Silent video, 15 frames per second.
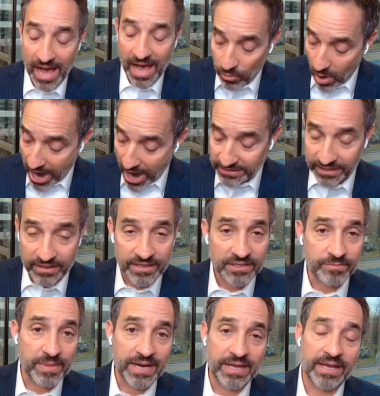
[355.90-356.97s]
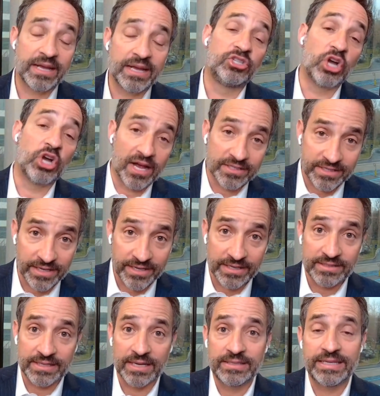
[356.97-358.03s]
I walked into this meeting exhausted
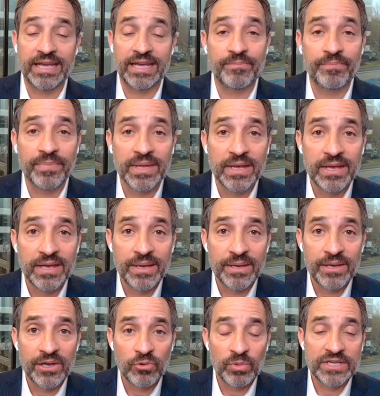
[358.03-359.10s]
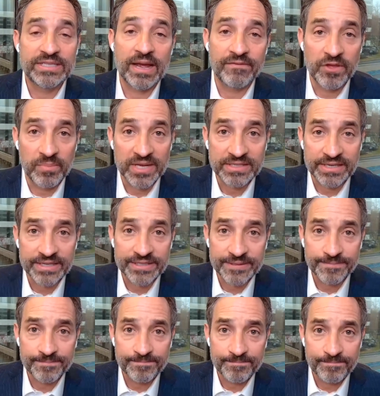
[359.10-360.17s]
and said, team, we saved the
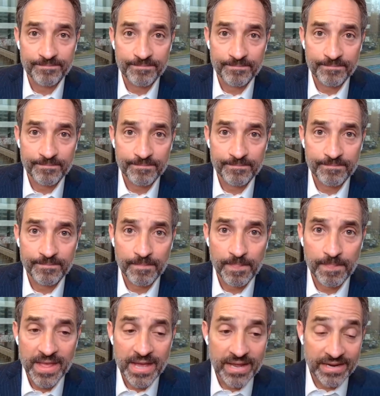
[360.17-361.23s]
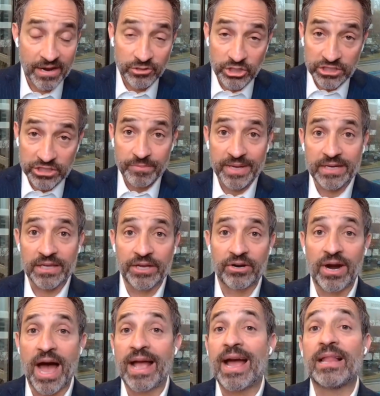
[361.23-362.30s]
business. Now, just to be
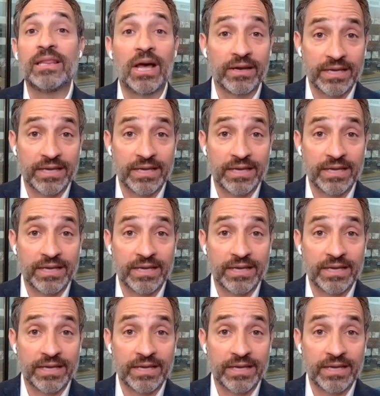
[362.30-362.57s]
clear, I got